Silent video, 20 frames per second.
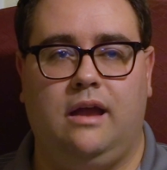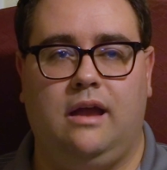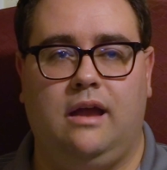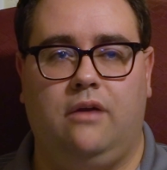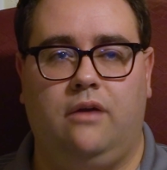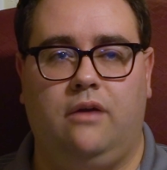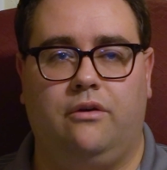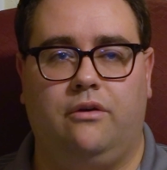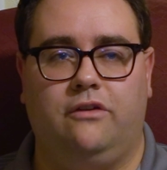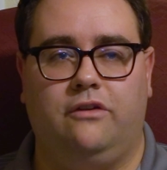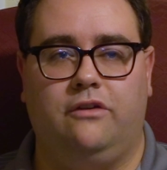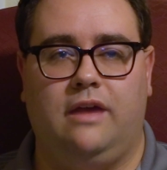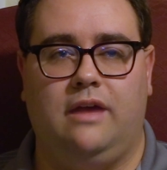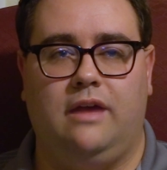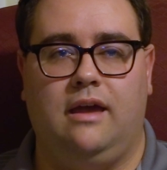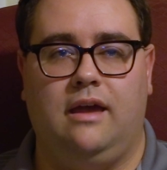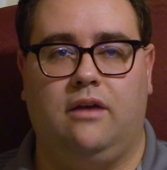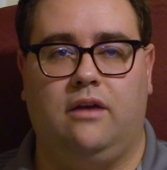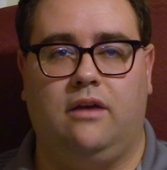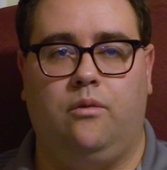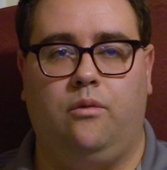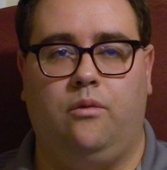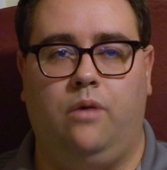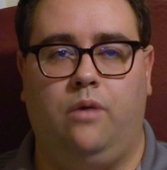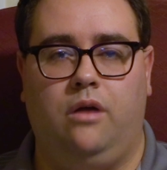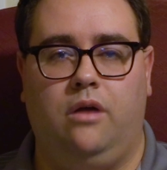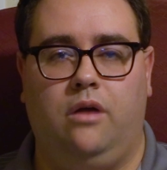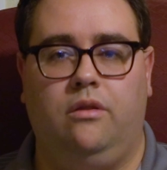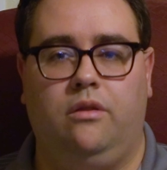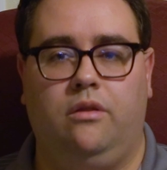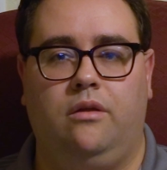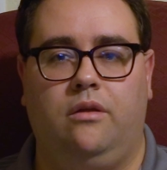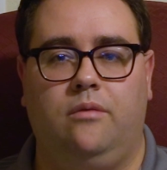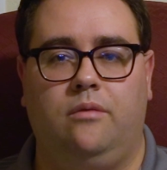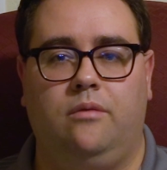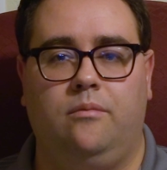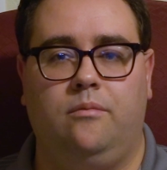counterattack while